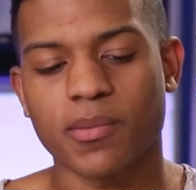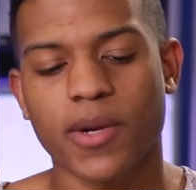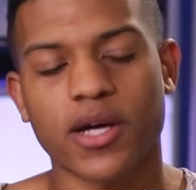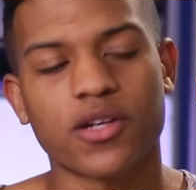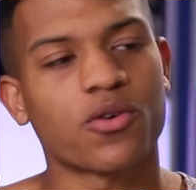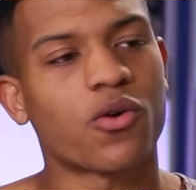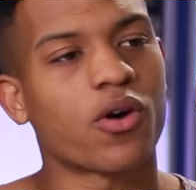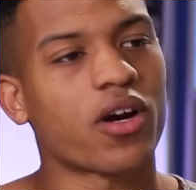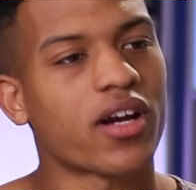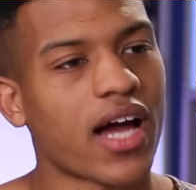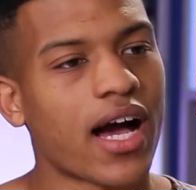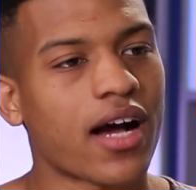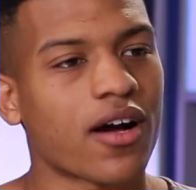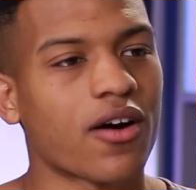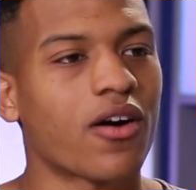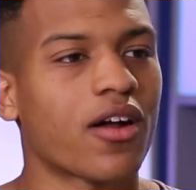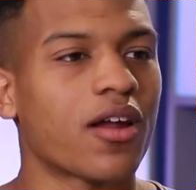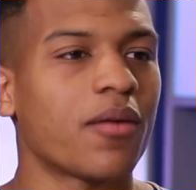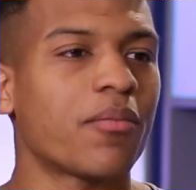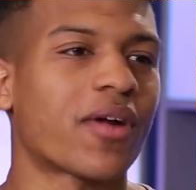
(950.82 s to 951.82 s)
to my yeah, door yeah. and
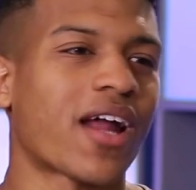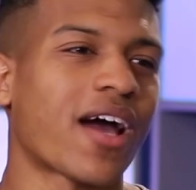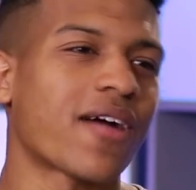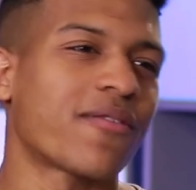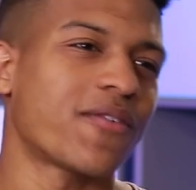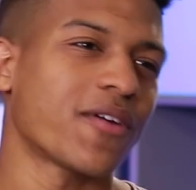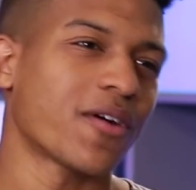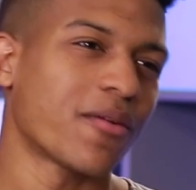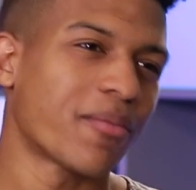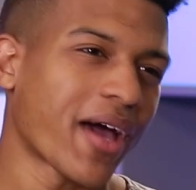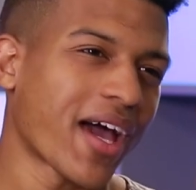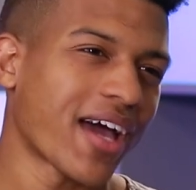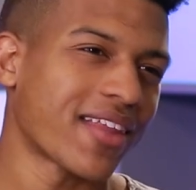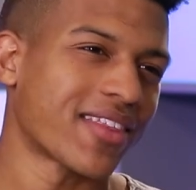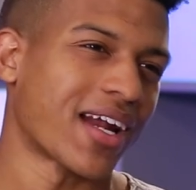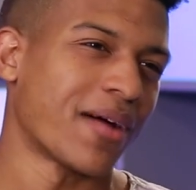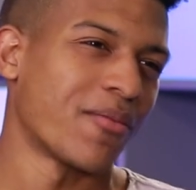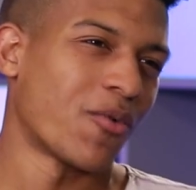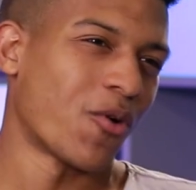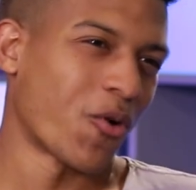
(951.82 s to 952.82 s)
knock on it. But mm. I feel bad
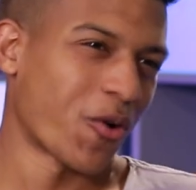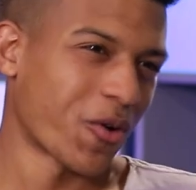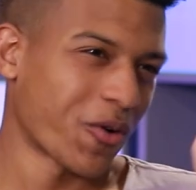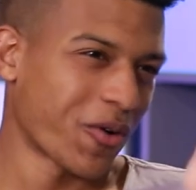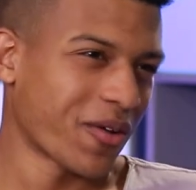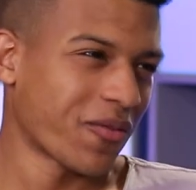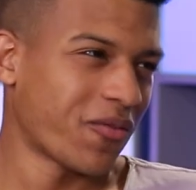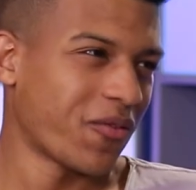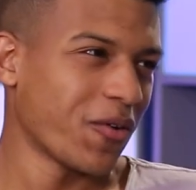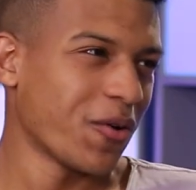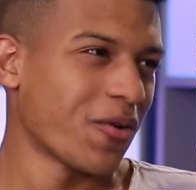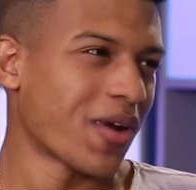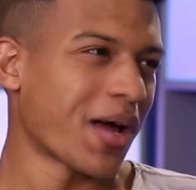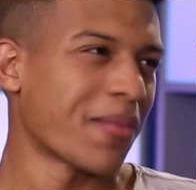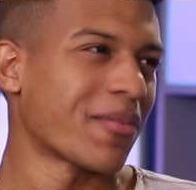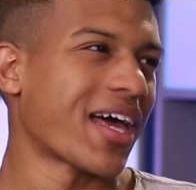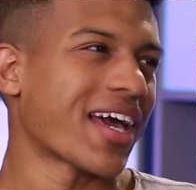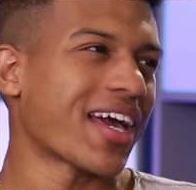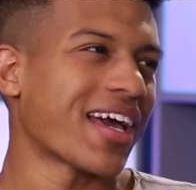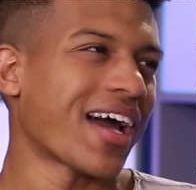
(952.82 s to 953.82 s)
that I'm ordering food.
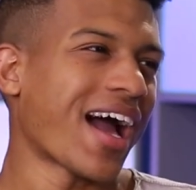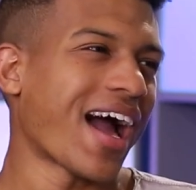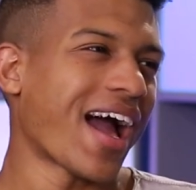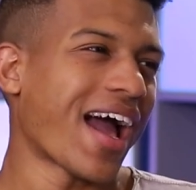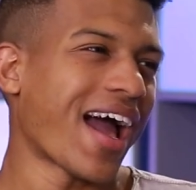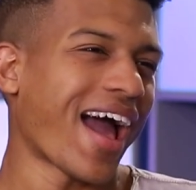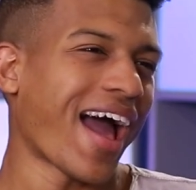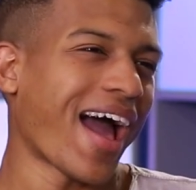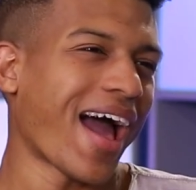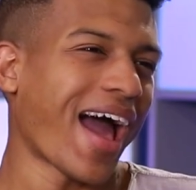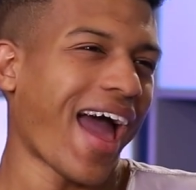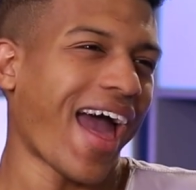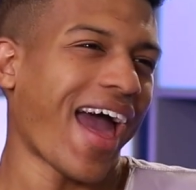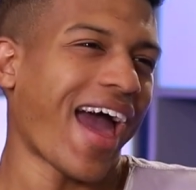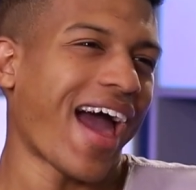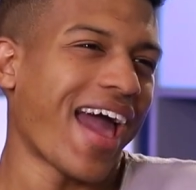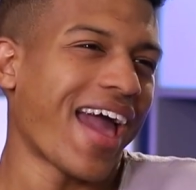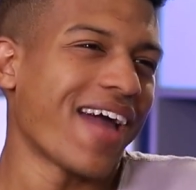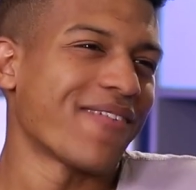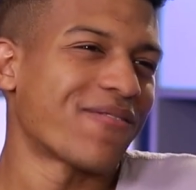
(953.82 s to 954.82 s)
I'm like, ah,
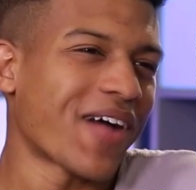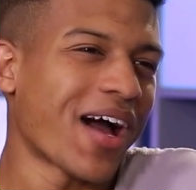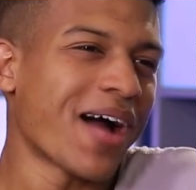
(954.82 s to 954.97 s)
if